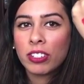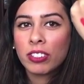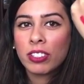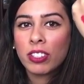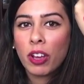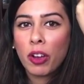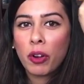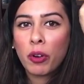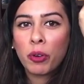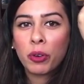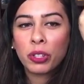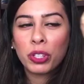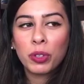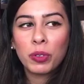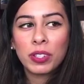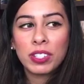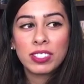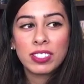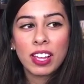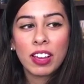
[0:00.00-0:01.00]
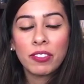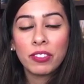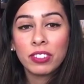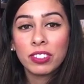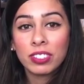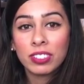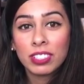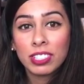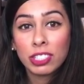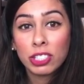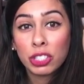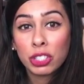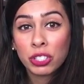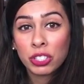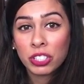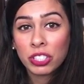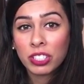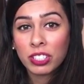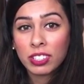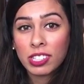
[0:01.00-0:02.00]
so you can definitely
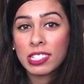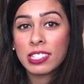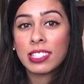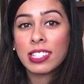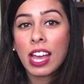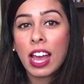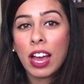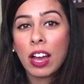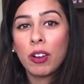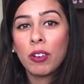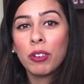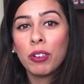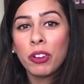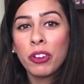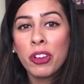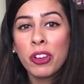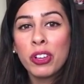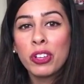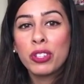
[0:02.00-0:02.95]
shear this out.